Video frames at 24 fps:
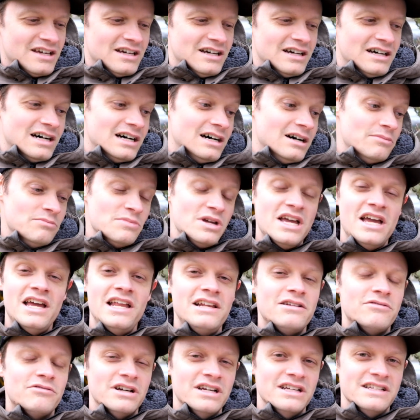
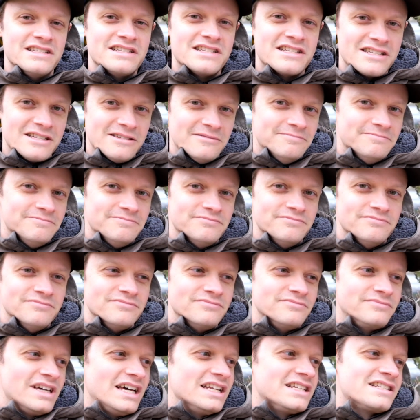Anyways,
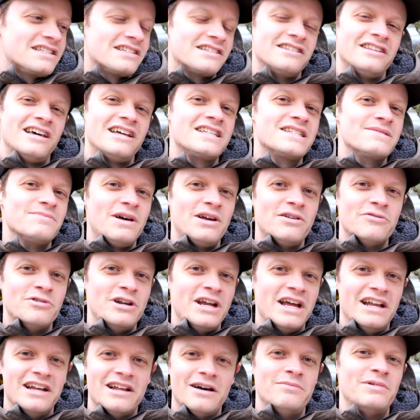that's my
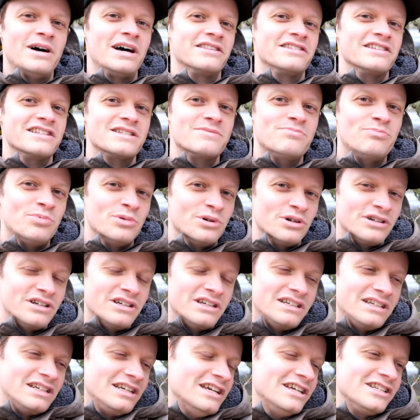rant about this
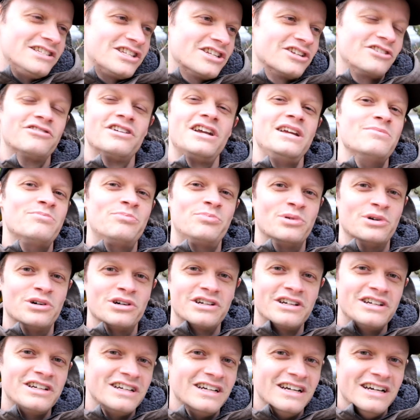book. It's a great
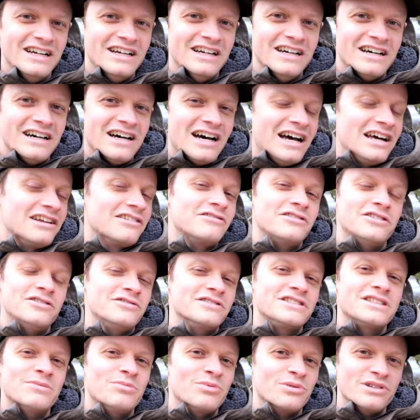book. I don't know
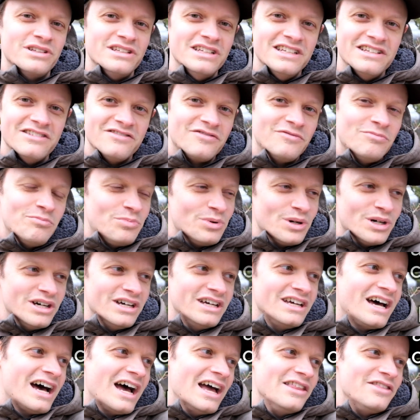what to believe,
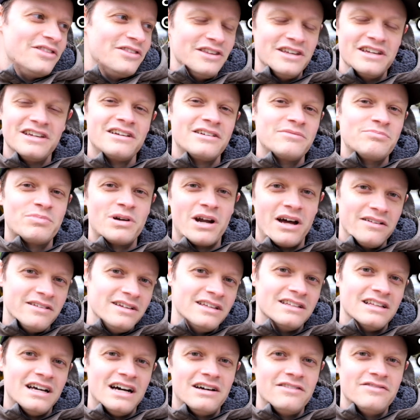but I think
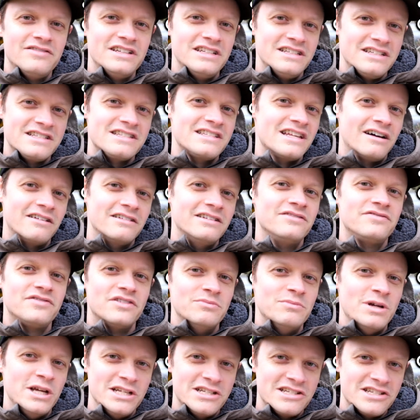probably a lot of it is sound
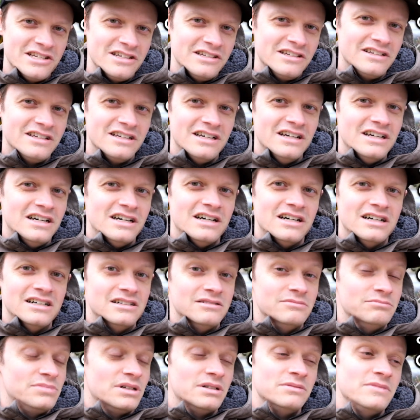information,
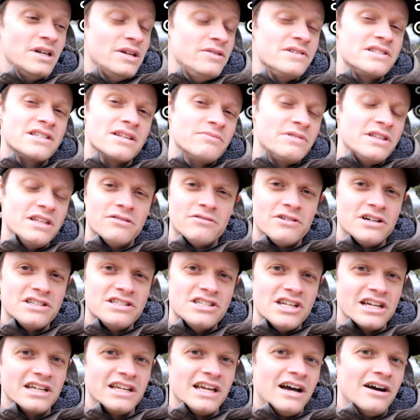but maybe something you want
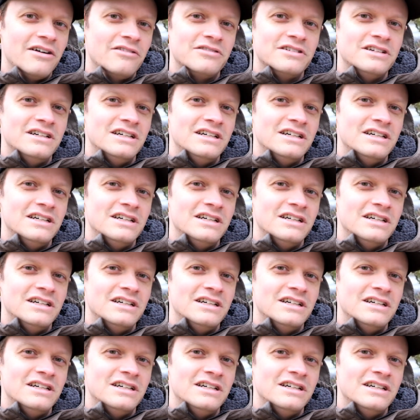to check out,